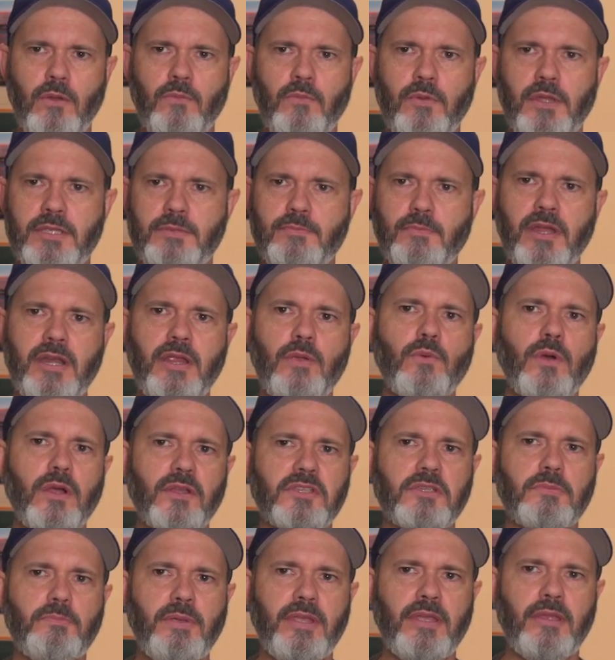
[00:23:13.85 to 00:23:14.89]
it's money well
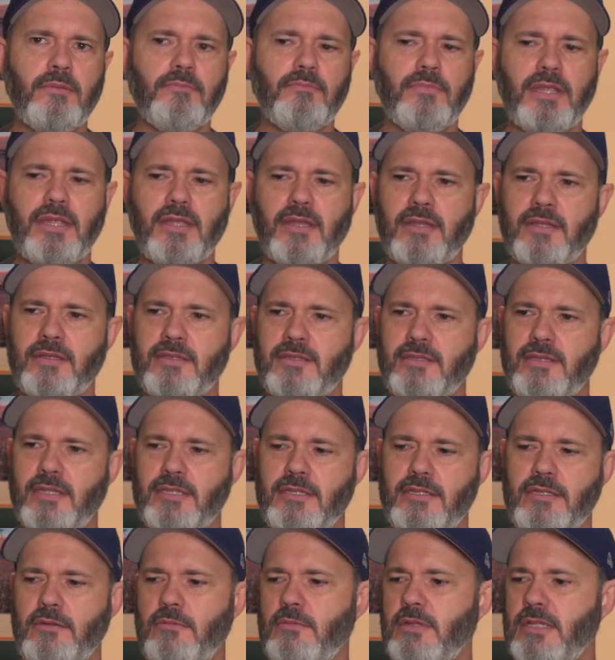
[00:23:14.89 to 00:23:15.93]
spent, because
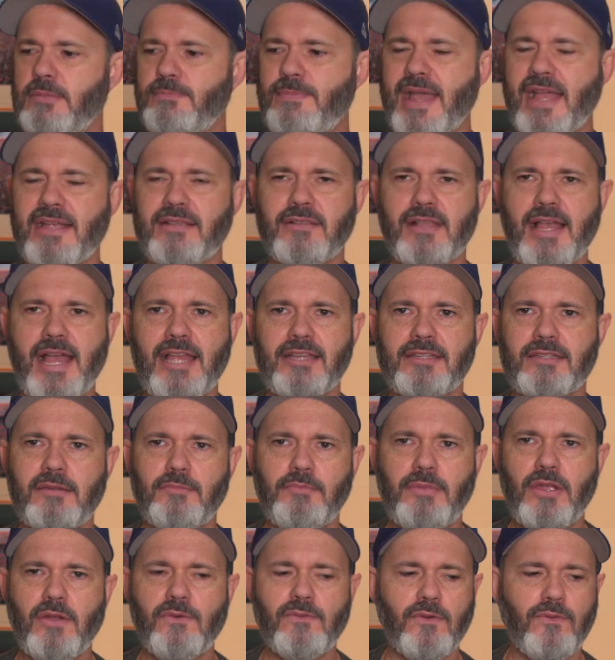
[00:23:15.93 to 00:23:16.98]
this bag's lasted
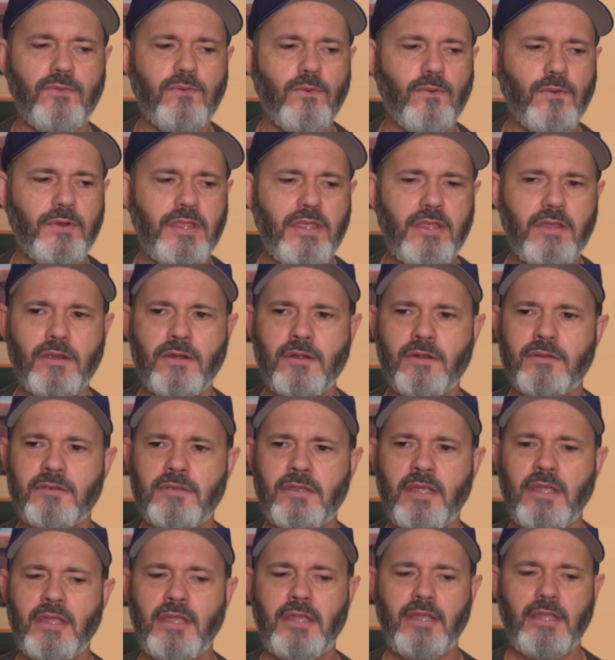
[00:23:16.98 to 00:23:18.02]
me over 4 years,
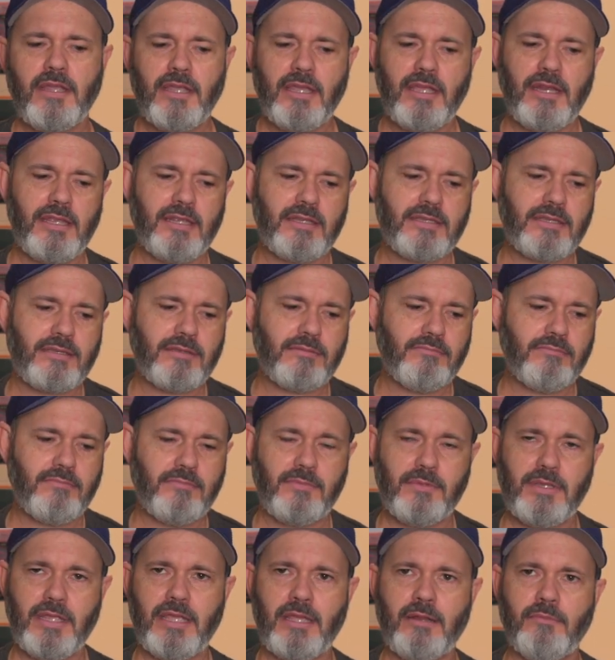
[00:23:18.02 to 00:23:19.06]

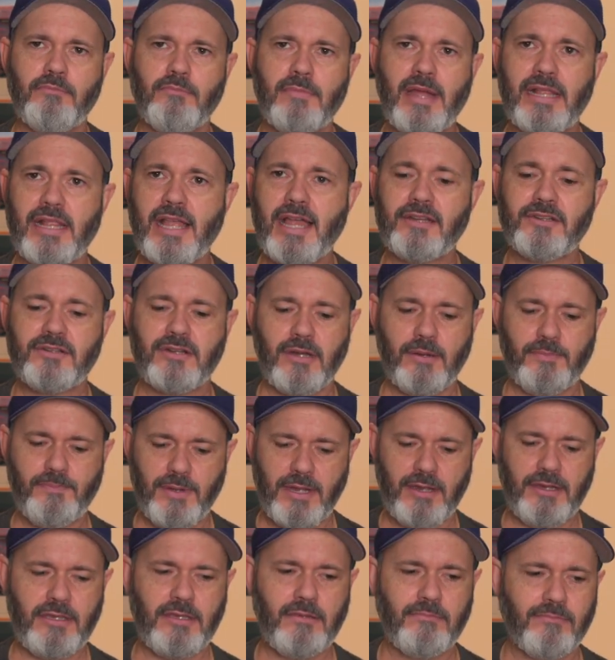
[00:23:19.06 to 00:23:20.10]
and my last trip
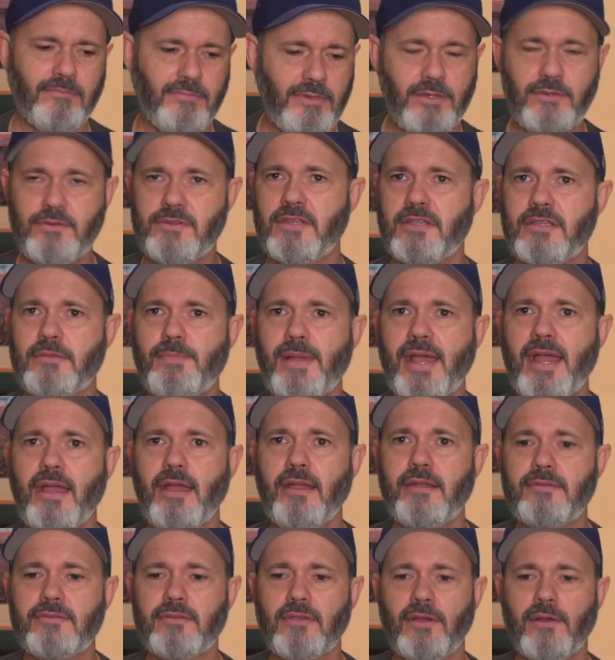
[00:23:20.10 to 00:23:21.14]
I used this
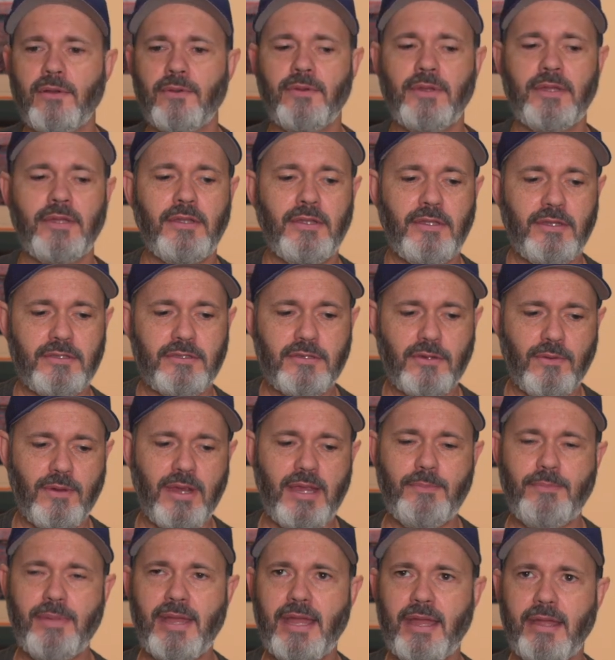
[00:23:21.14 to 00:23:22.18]
bag, so it's a
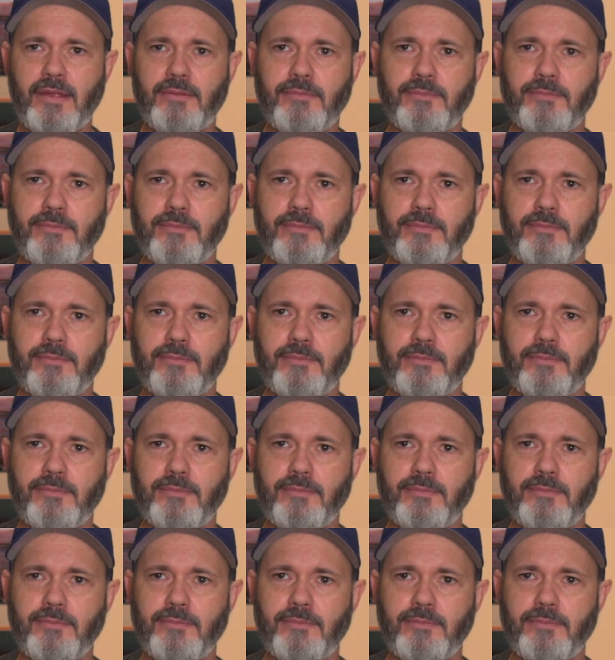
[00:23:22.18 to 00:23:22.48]
great bag.